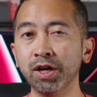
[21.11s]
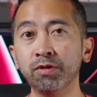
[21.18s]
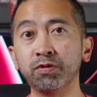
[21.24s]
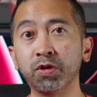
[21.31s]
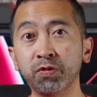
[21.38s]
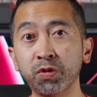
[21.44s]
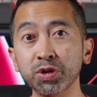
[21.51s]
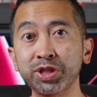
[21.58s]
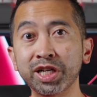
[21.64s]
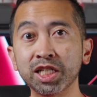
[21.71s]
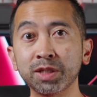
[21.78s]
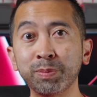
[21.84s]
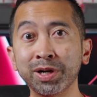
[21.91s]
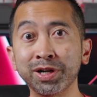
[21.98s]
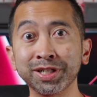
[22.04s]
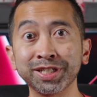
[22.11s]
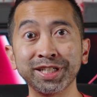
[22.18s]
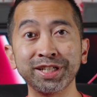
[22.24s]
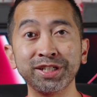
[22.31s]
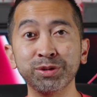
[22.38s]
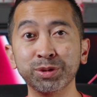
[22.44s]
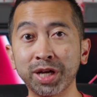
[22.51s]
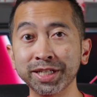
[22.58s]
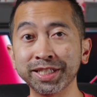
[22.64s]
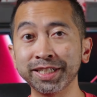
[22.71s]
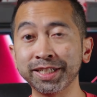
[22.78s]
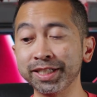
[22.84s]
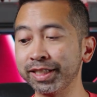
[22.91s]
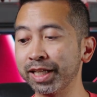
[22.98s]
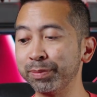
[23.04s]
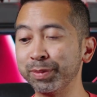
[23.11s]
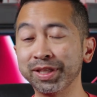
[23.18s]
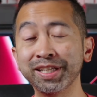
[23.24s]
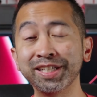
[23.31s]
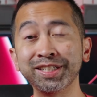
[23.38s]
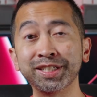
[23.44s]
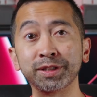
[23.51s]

For full transparency, Ulanzi did send me these